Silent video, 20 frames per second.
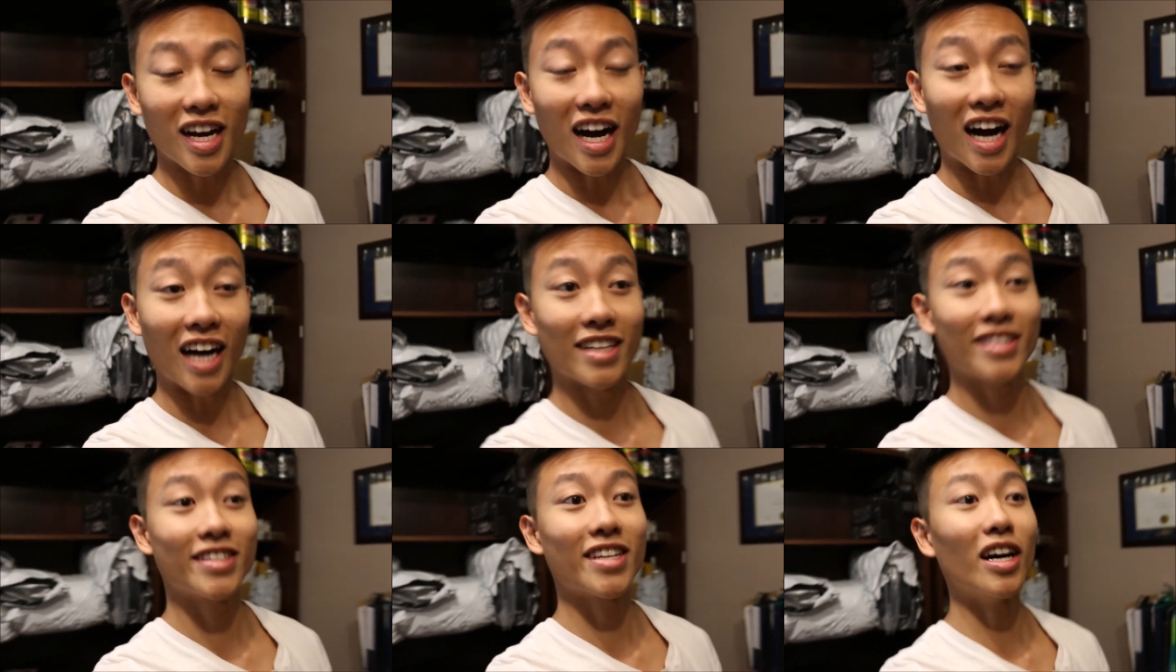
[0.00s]

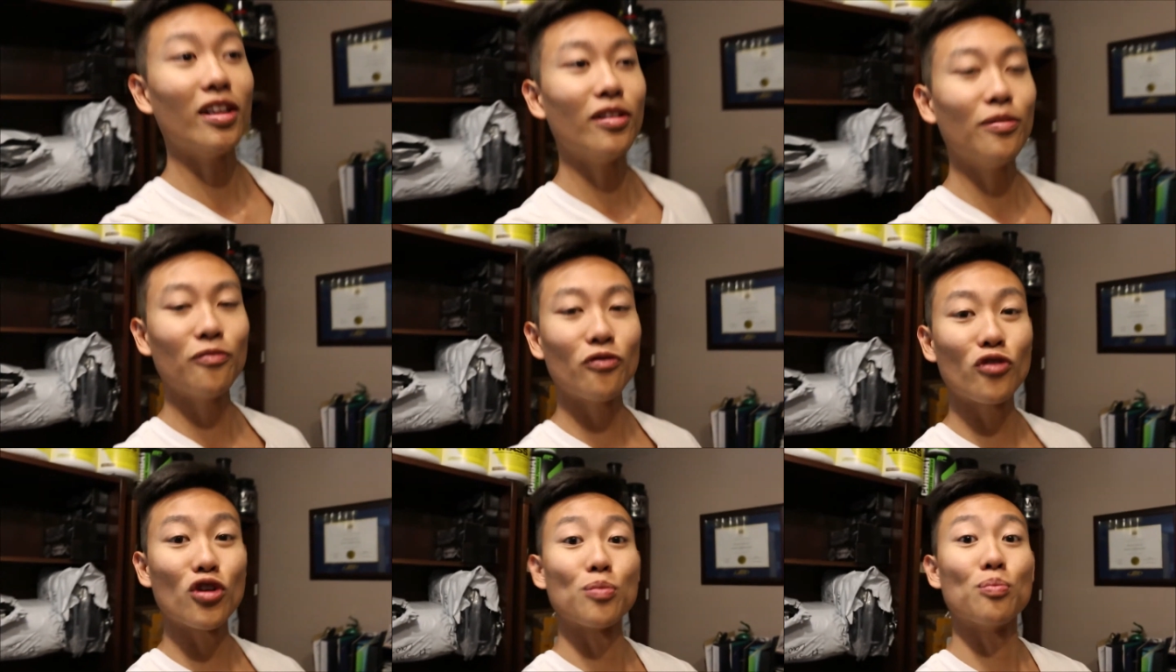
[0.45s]
I sell
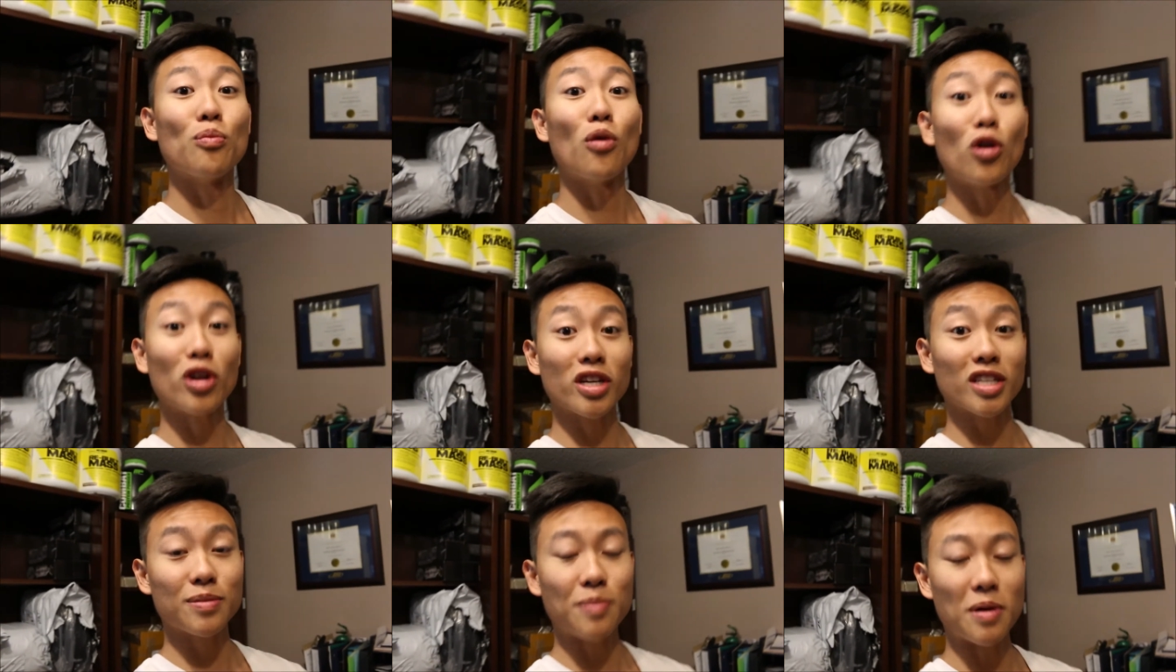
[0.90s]
them for
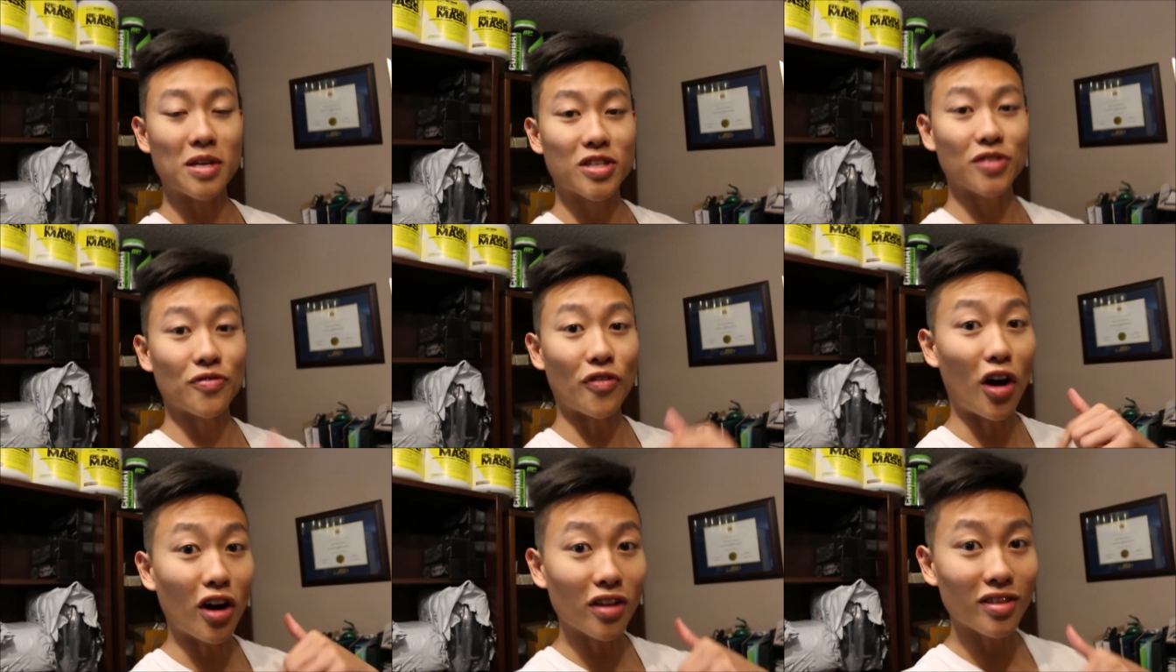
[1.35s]
more
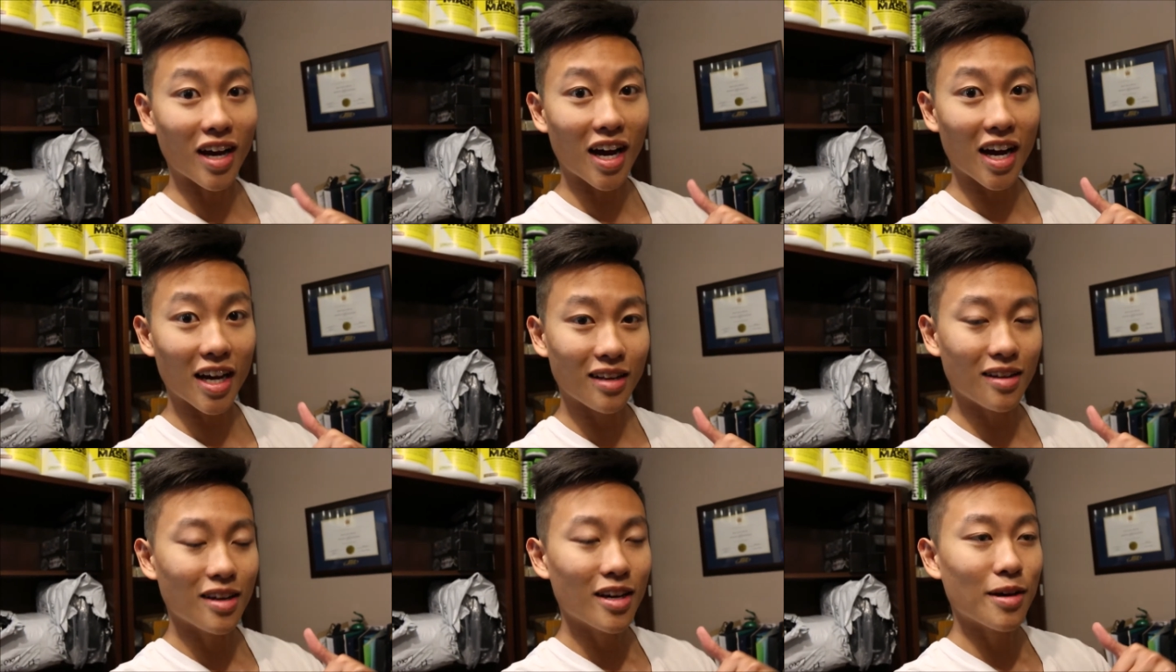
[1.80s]
expensive
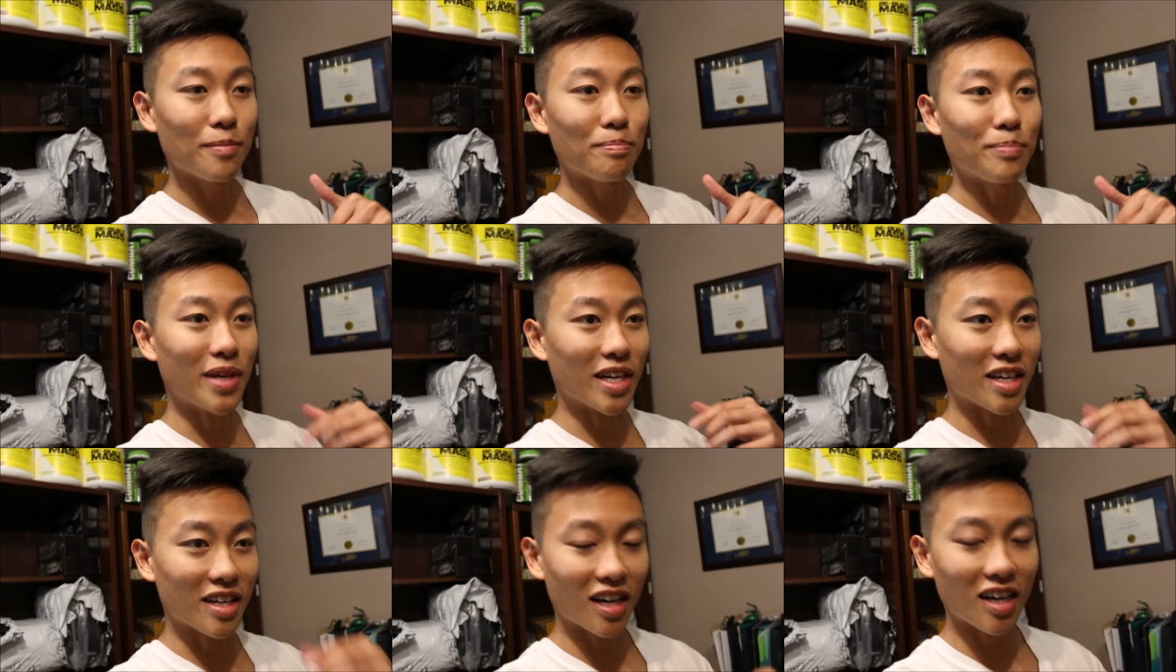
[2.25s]
online
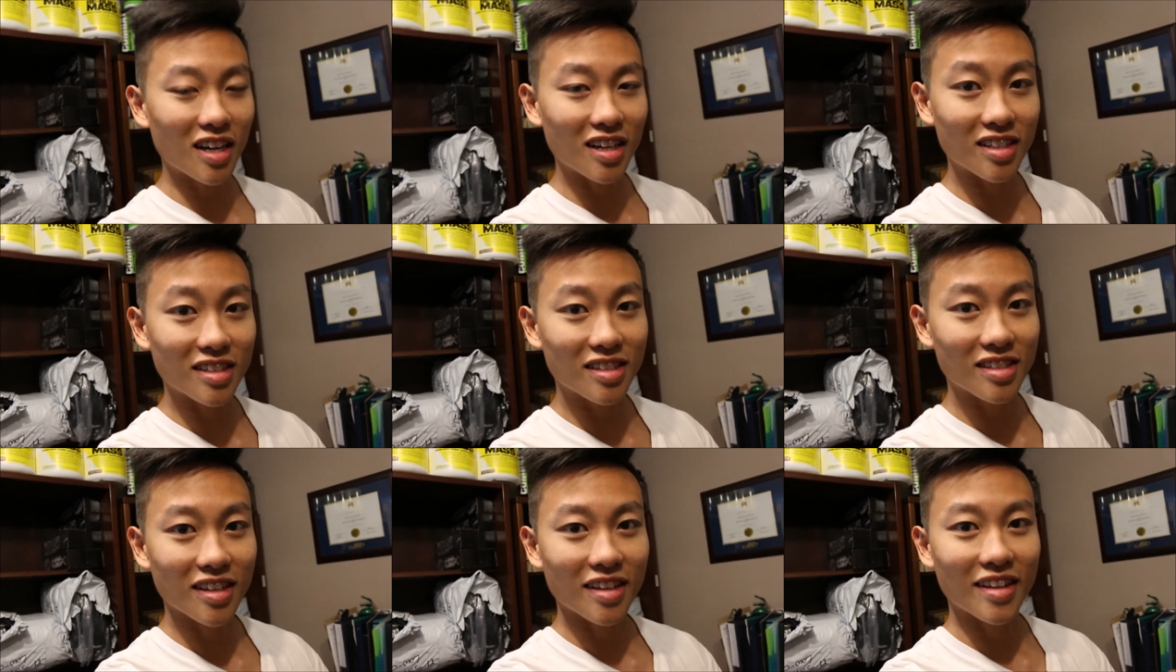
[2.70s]

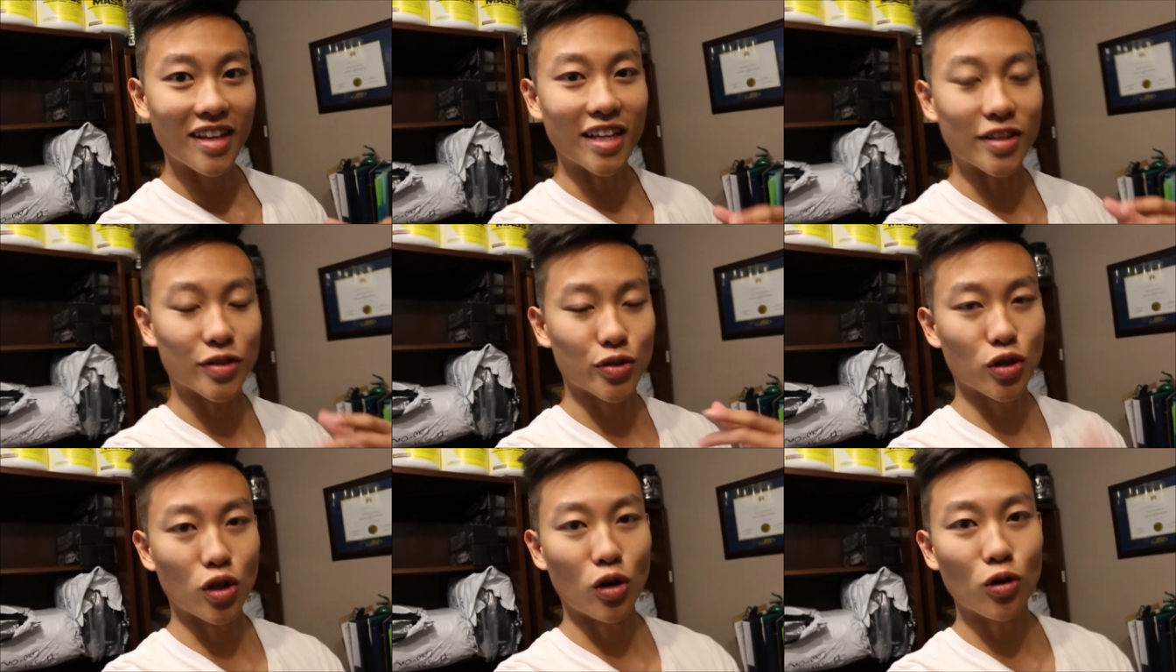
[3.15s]
because
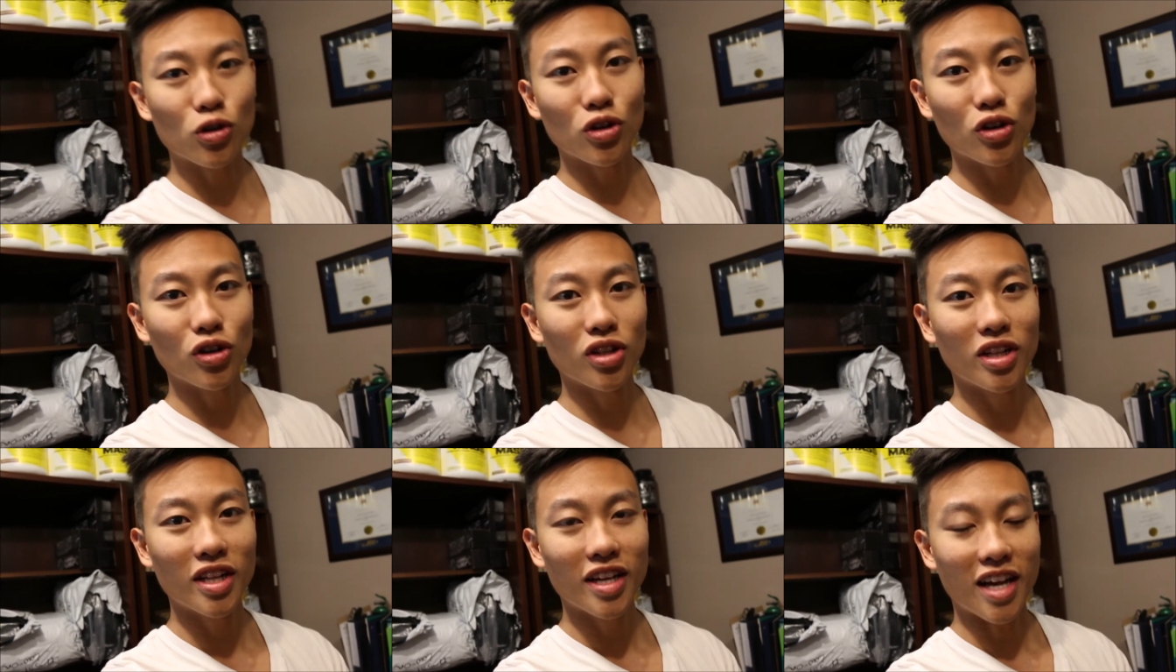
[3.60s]
it's
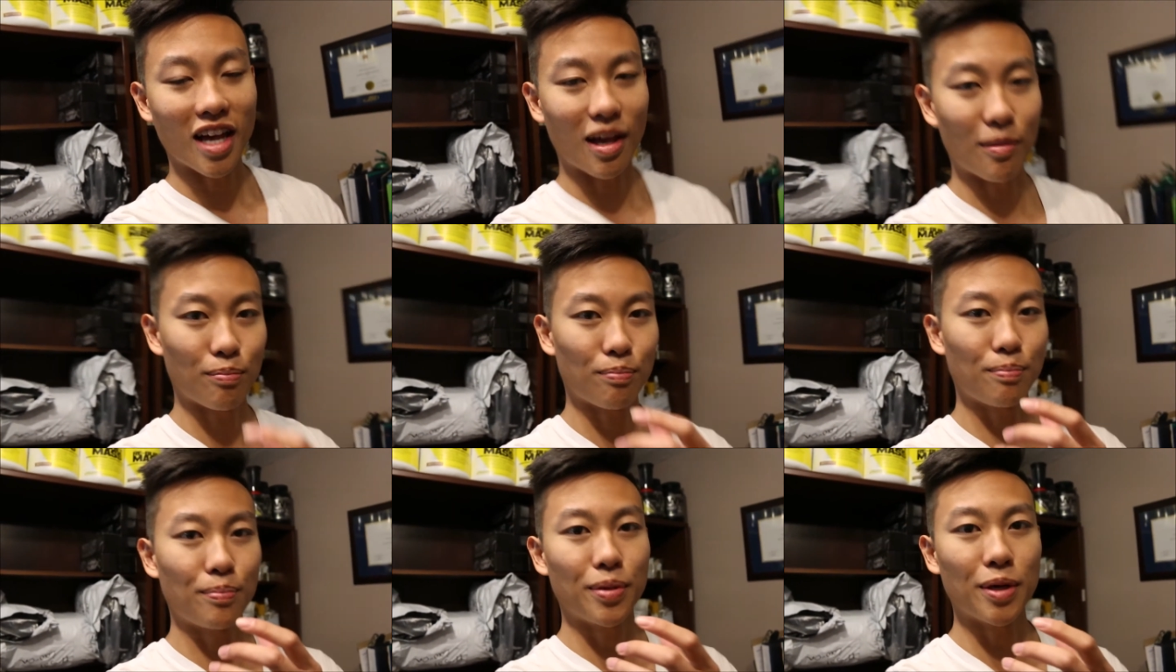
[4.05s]
local
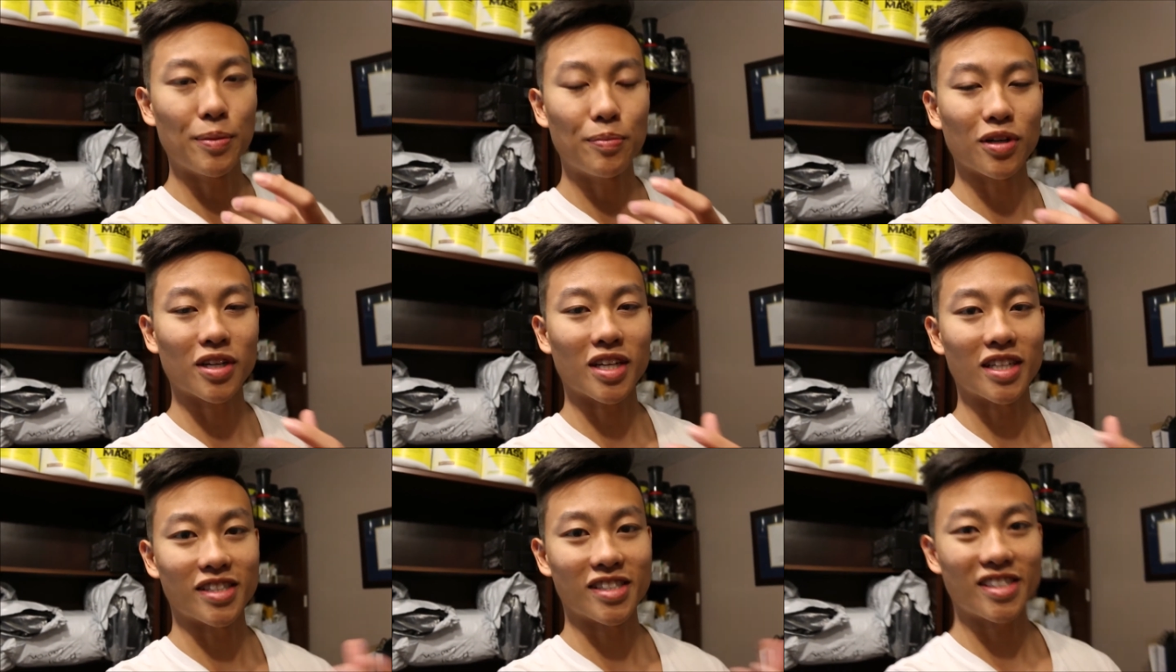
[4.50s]
and
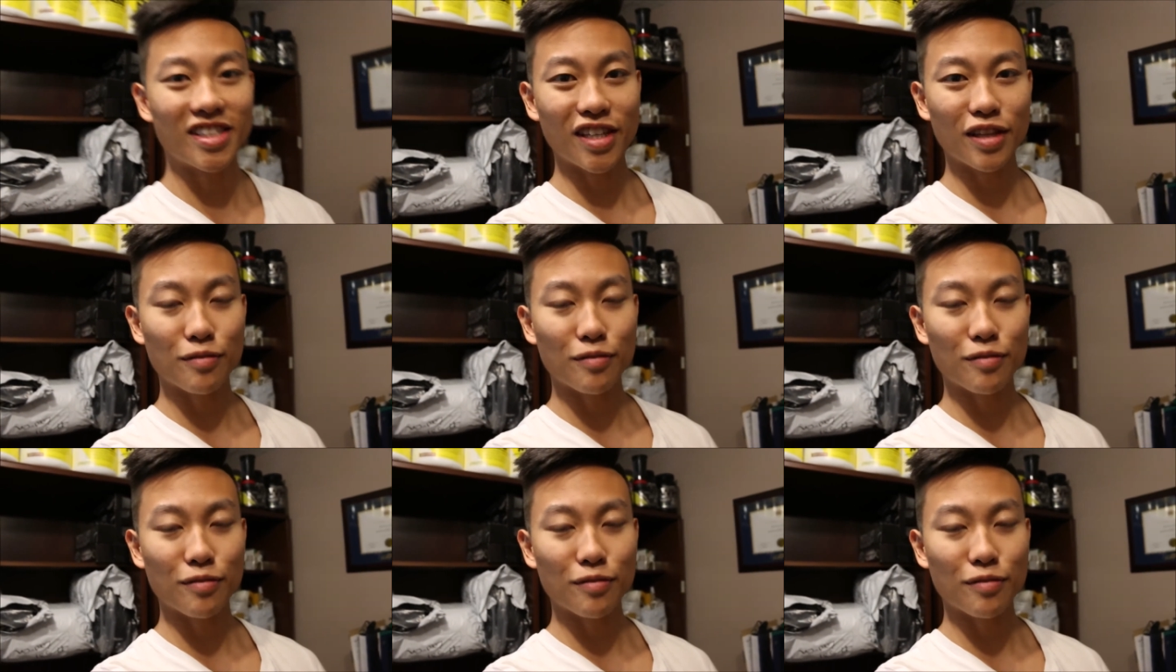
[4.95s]
people can see